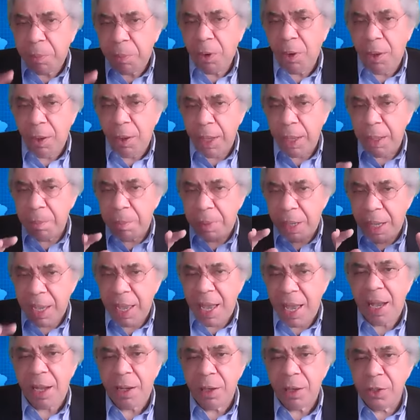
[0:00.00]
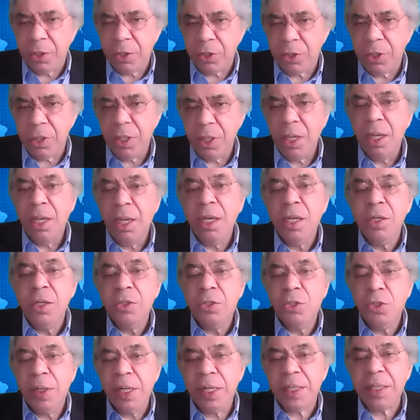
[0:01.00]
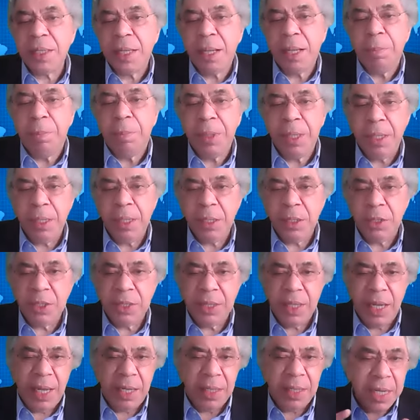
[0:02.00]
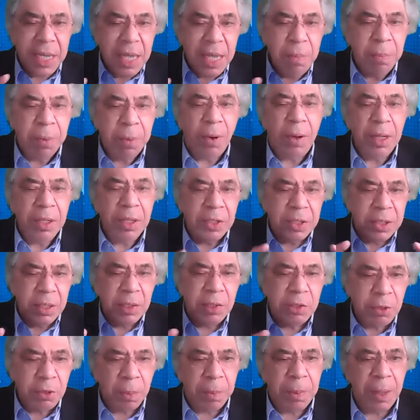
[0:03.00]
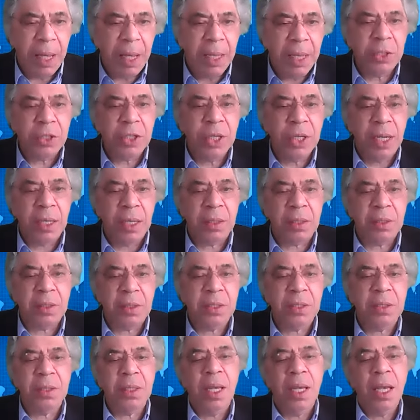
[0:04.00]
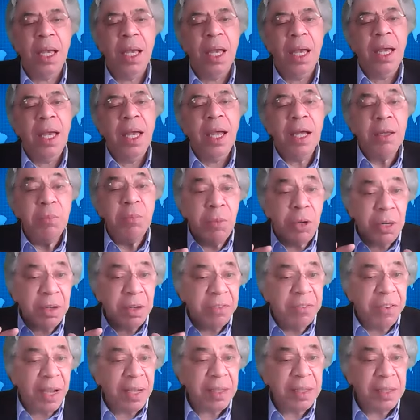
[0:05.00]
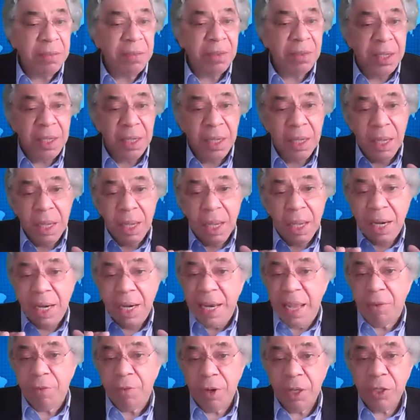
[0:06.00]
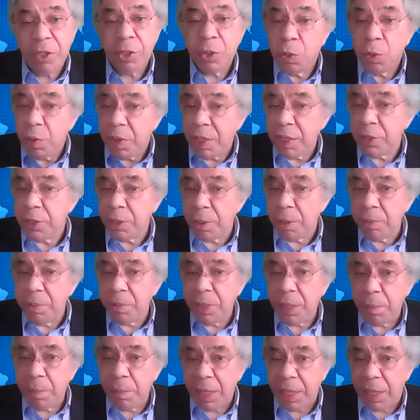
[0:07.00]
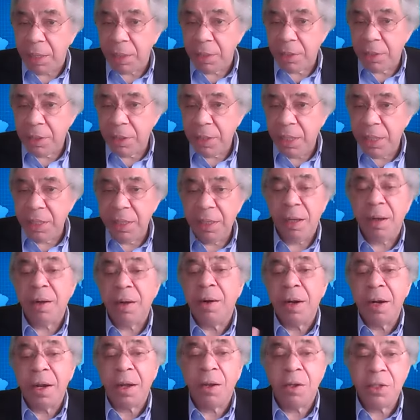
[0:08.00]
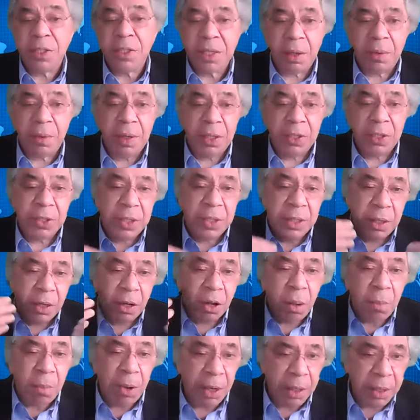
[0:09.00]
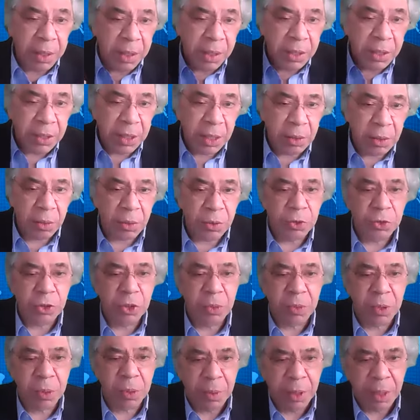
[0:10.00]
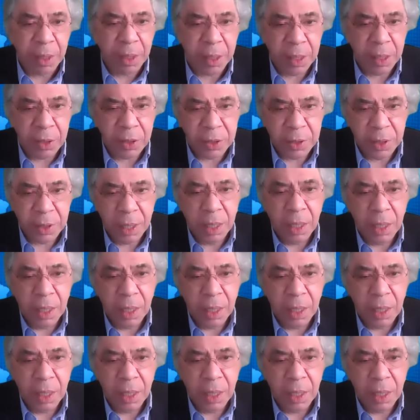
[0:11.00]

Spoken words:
ploy by hackers to hit companies at key points in supply chains and more effectively leverage ransom demands. And there are consequences in commodities and consumer markets.